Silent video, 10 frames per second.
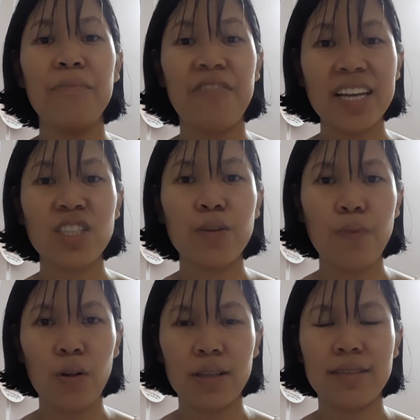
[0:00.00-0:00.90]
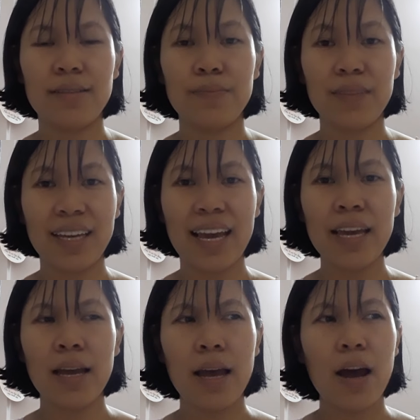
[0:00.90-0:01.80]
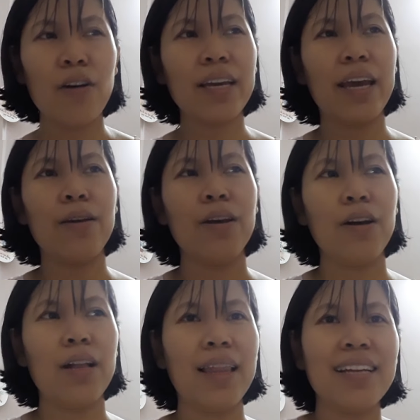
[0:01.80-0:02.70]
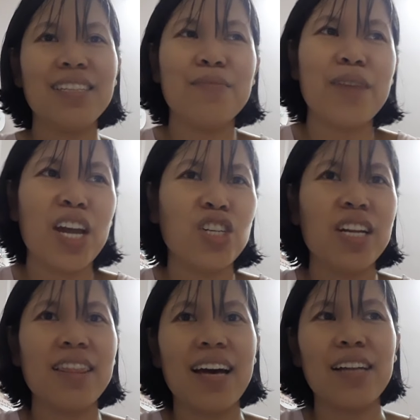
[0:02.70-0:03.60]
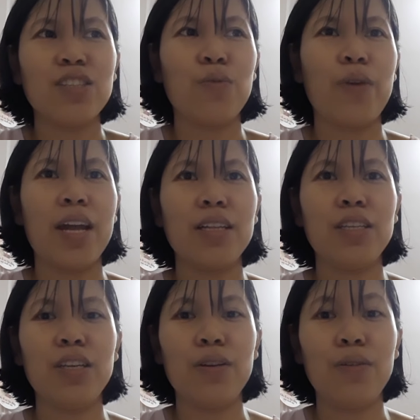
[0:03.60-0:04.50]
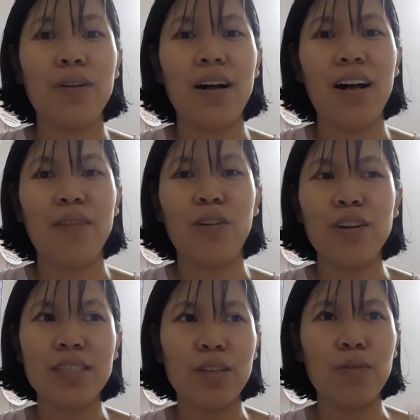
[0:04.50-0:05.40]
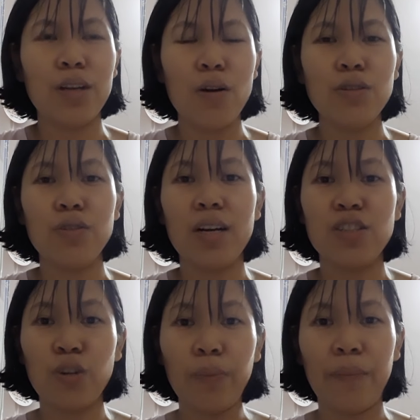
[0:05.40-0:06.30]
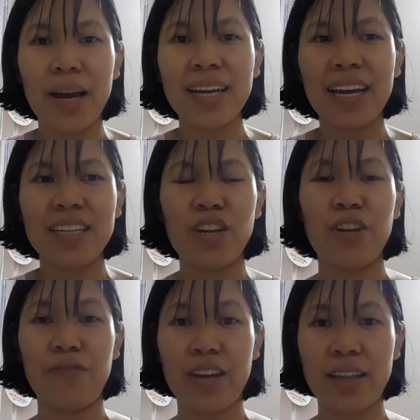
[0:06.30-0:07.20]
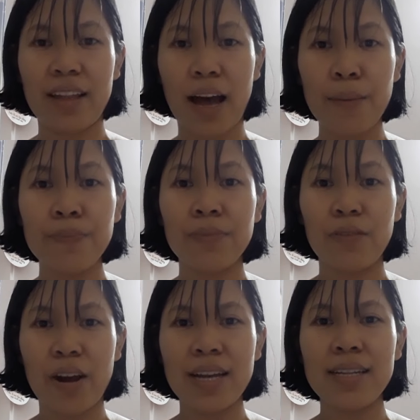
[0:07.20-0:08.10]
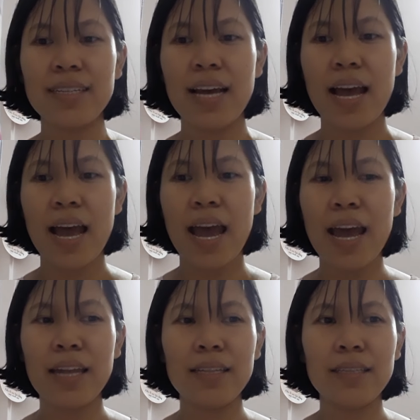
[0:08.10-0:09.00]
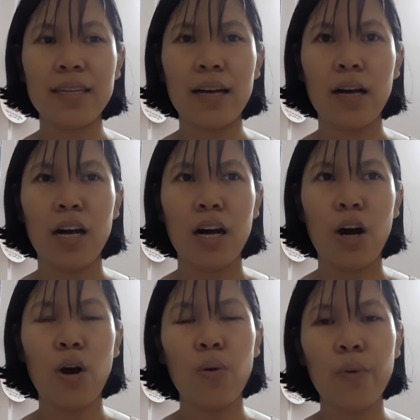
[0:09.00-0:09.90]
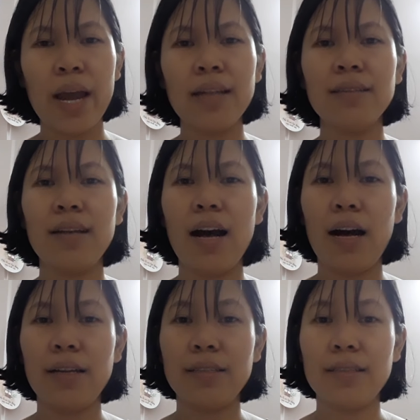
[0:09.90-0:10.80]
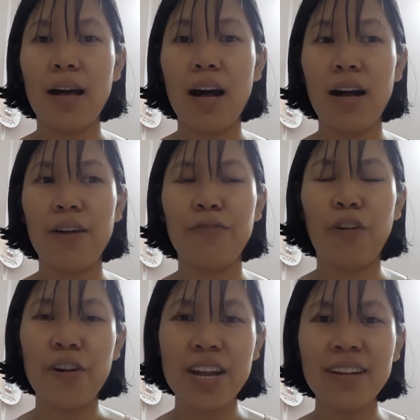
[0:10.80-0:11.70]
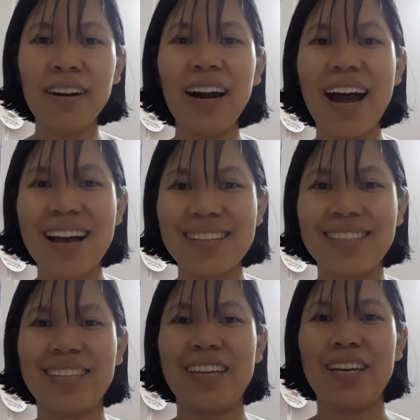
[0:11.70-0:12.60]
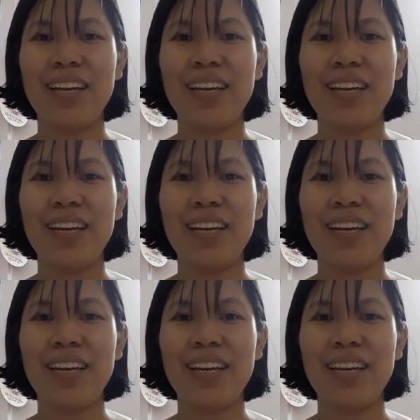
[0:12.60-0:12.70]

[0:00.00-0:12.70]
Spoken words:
vegetables. Okay, let's imagine that when you of course you go to a supermarket in Vietnam, right? And when a foreigner asks